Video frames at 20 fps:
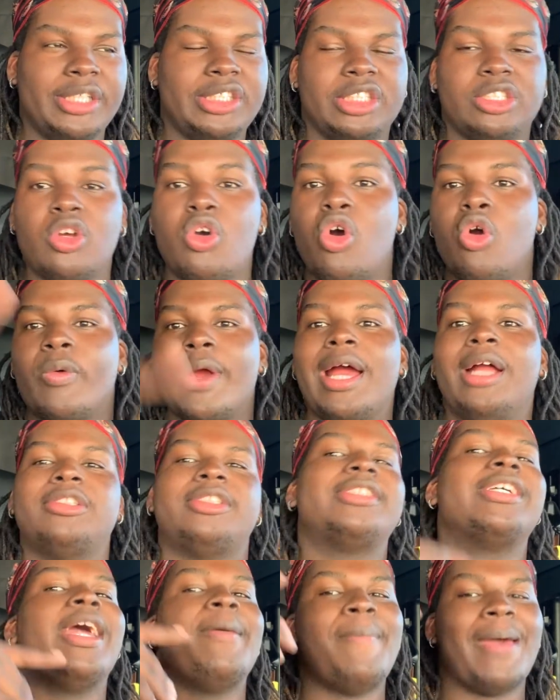just to go around
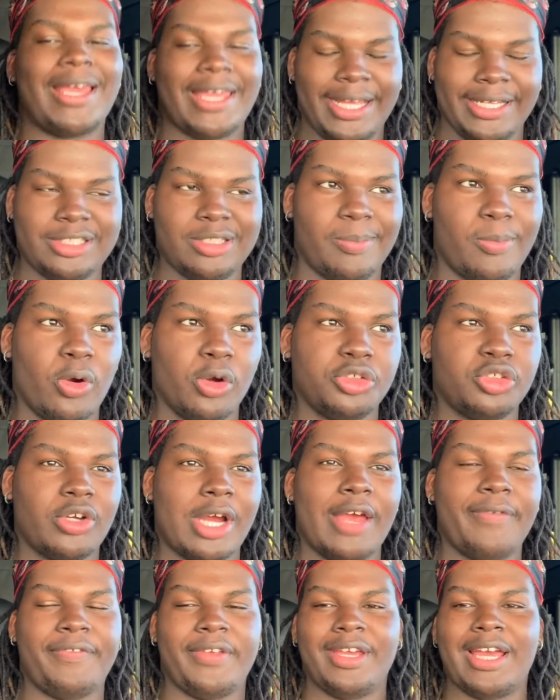just to get back into more
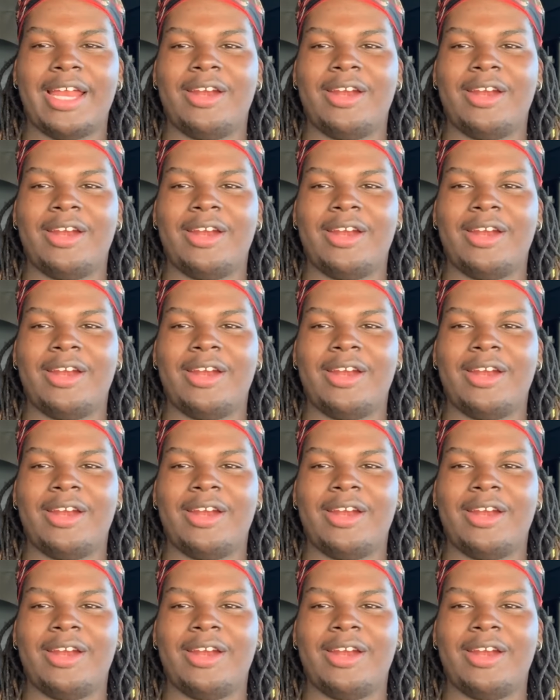traffic.